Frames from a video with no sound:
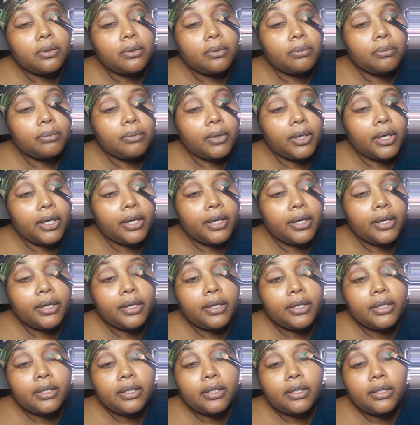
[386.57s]

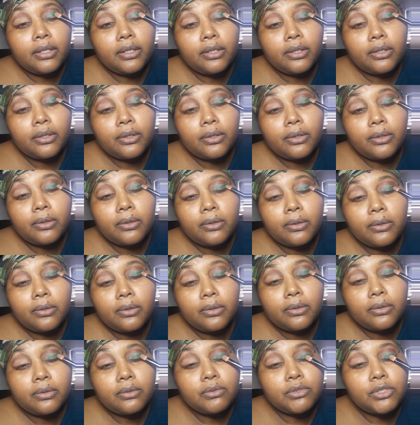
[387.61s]
right here.
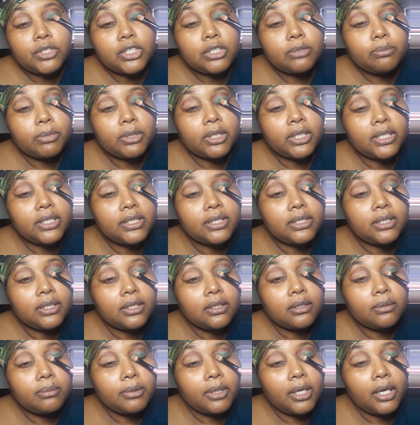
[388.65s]
Just placing
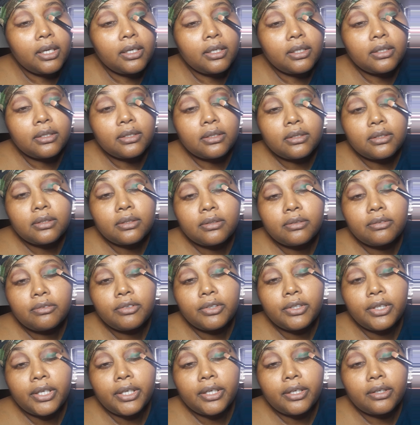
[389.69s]
the product for
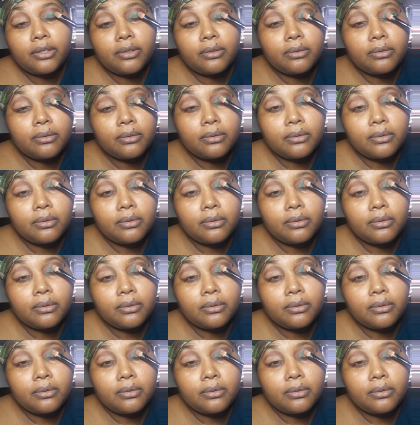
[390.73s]
now.